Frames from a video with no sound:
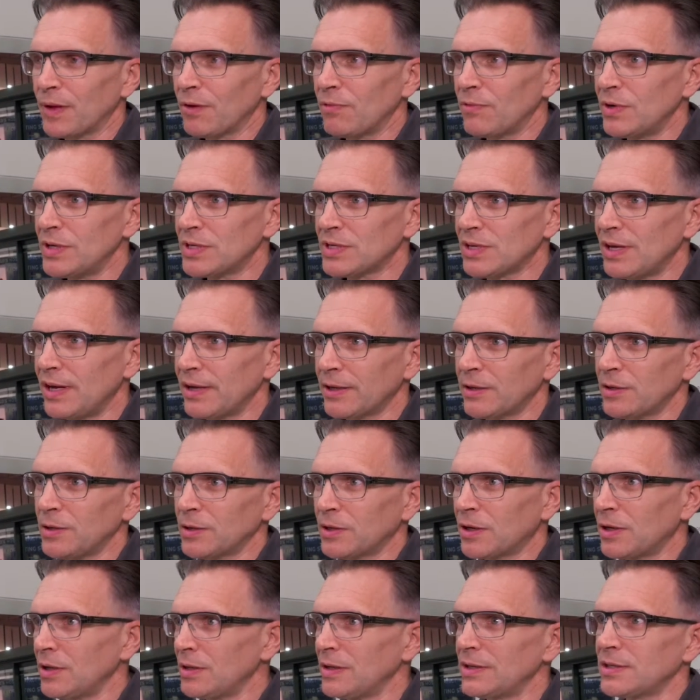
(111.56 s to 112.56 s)

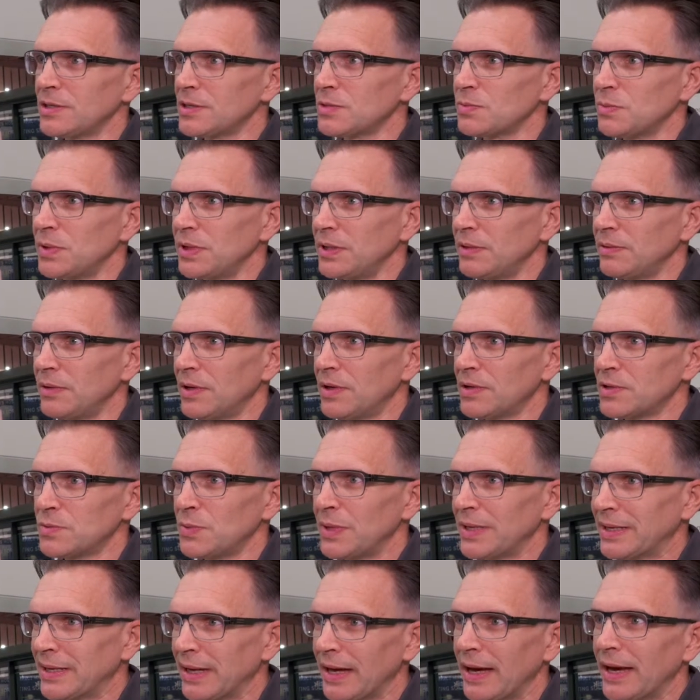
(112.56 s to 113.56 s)
recycled cullet as
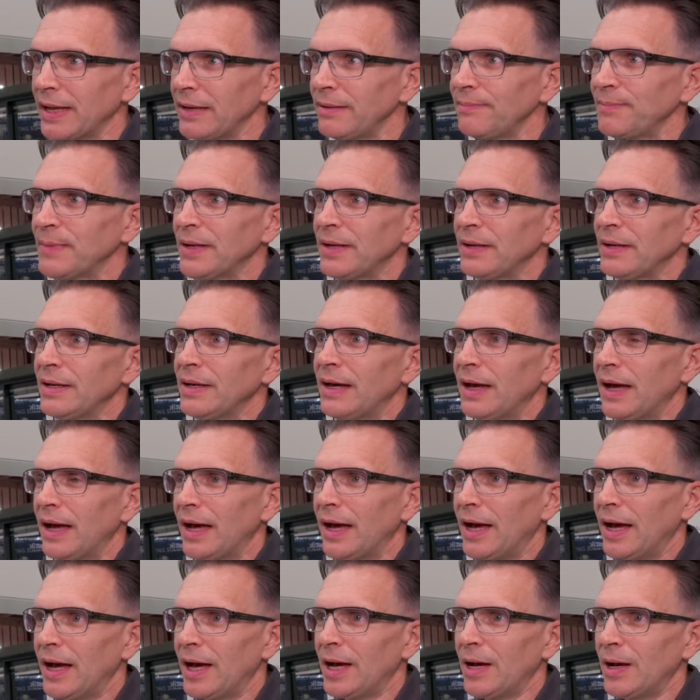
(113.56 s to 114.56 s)
we can.
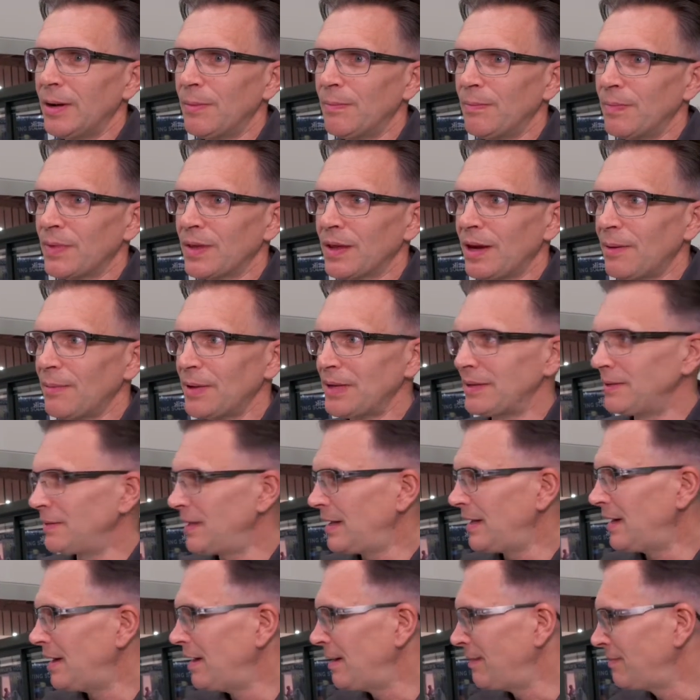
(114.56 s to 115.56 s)
I mean,
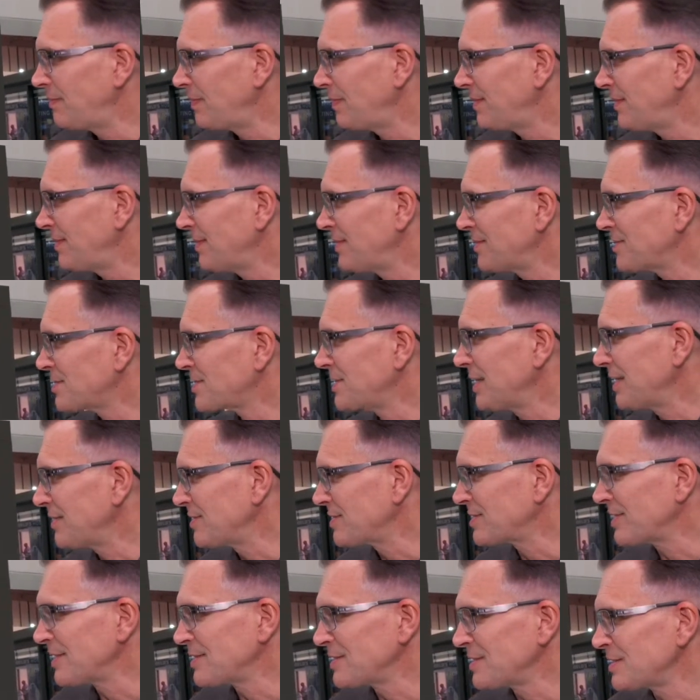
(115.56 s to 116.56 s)
our
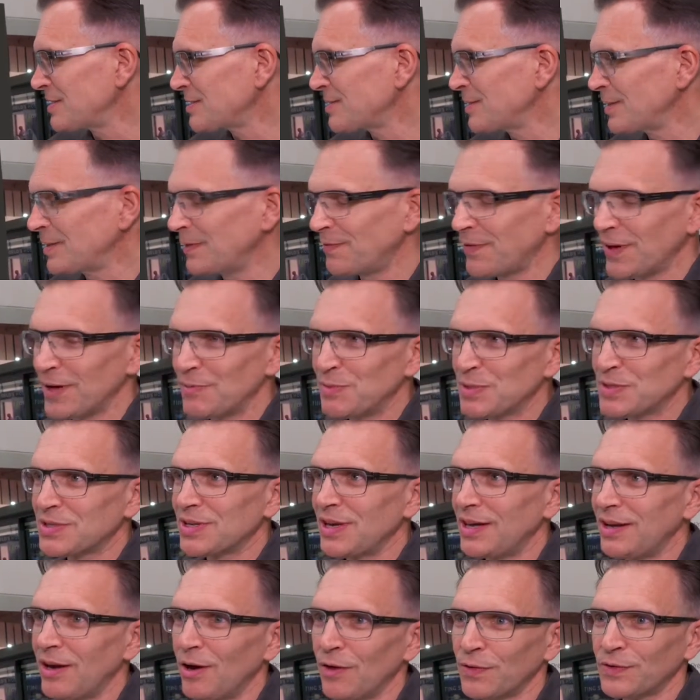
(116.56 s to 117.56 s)
stand says it's
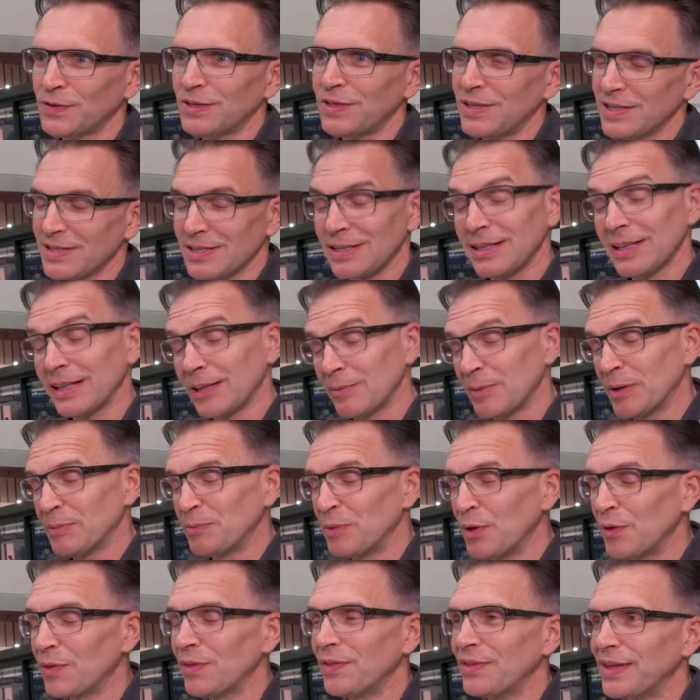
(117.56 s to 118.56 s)
35%. Often it's a little bit
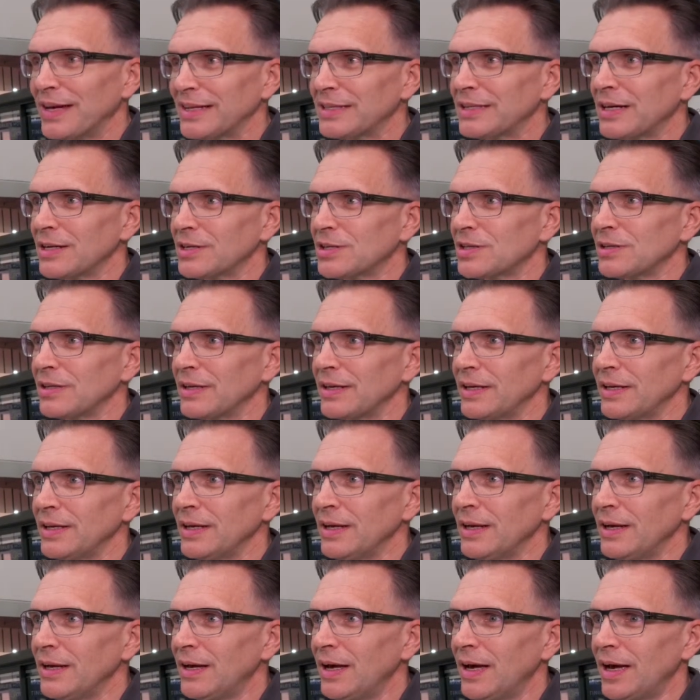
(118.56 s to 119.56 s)
more than that actually,
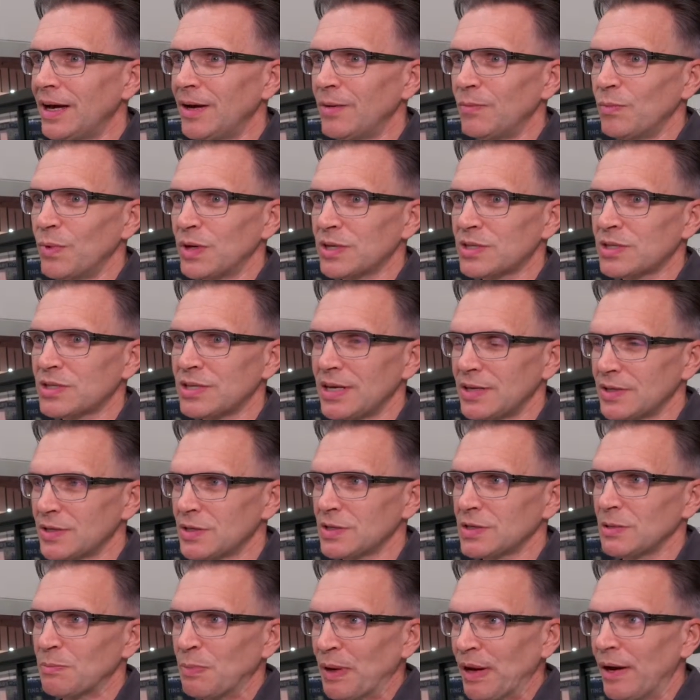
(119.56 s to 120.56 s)
which sets
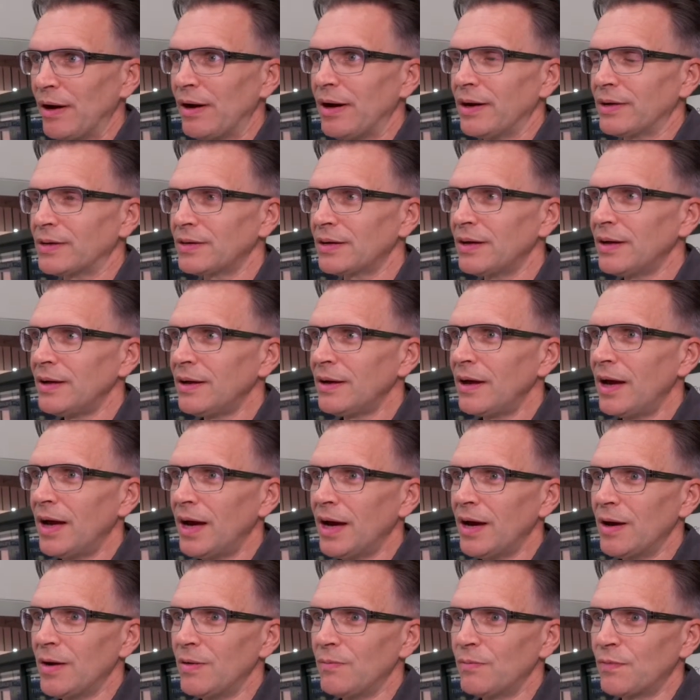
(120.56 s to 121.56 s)
us apart
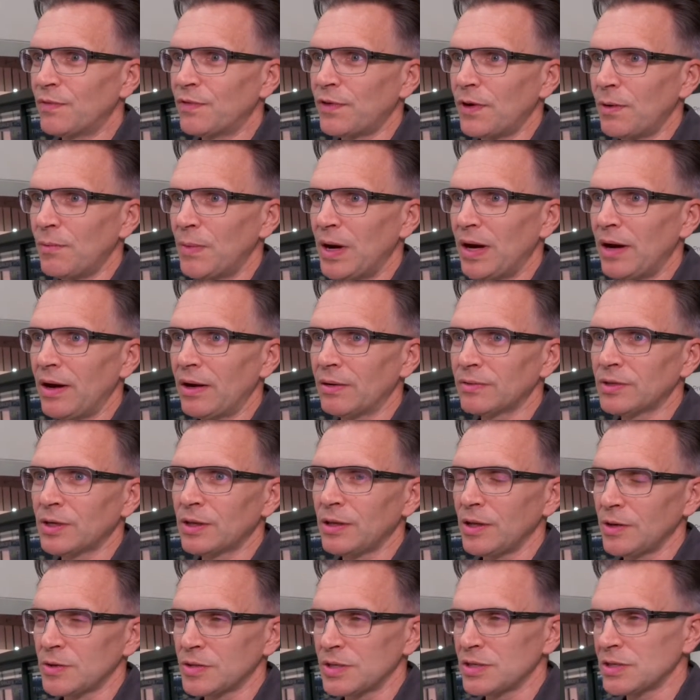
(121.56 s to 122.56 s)
from our
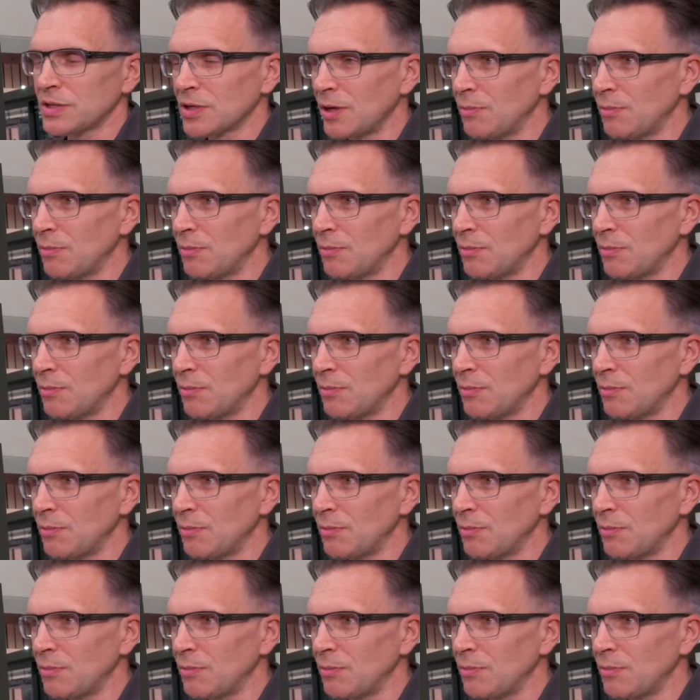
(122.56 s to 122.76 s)
closest